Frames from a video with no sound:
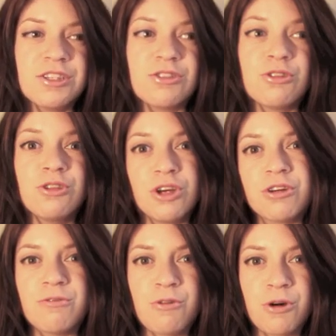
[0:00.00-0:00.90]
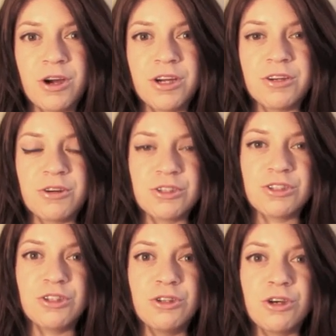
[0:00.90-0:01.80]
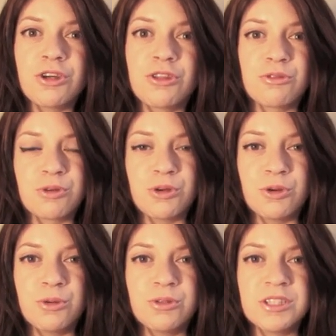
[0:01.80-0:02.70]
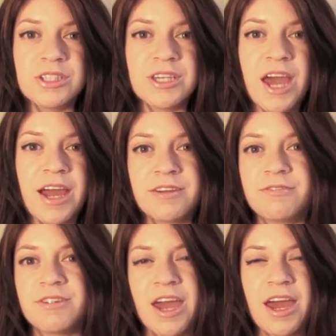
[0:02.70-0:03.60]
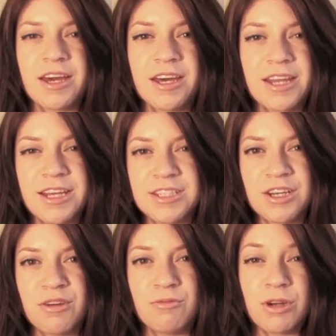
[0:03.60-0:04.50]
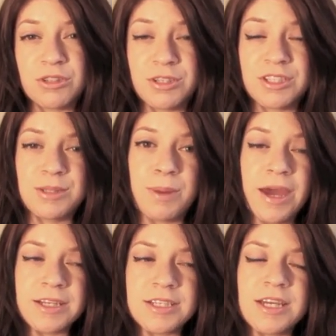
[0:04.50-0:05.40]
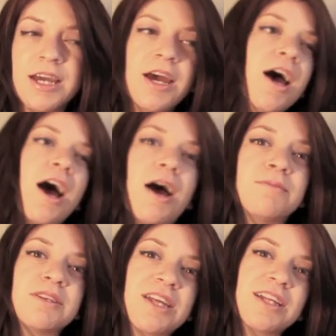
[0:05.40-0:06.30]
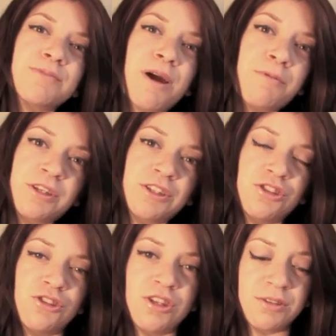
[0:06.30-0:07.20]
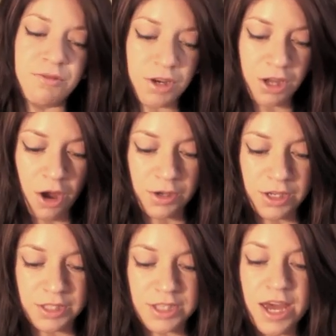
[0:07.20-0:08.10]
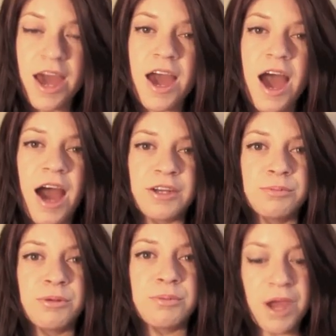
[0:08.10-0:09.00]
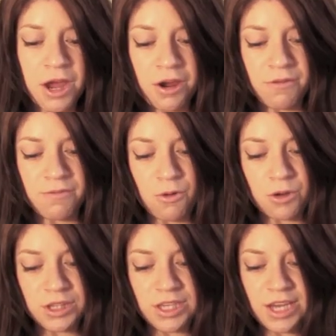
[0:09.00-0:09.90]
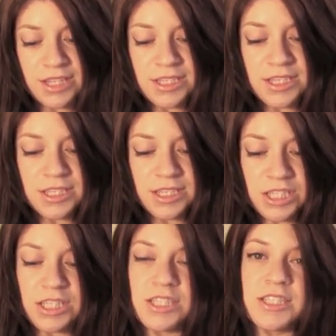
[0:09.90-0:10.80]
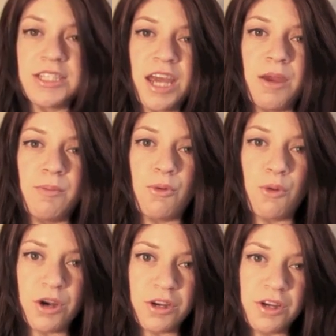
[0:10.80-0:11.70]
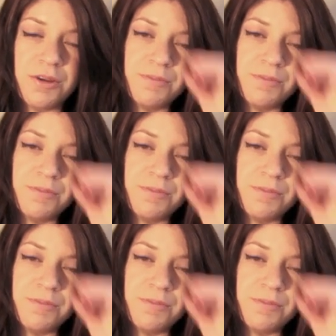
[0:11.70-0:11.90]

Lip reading: look for or to look through to kind of get an idea of what to expect. So that's why I wanted to do this video. It's how to prepare for the Esthetician State Board.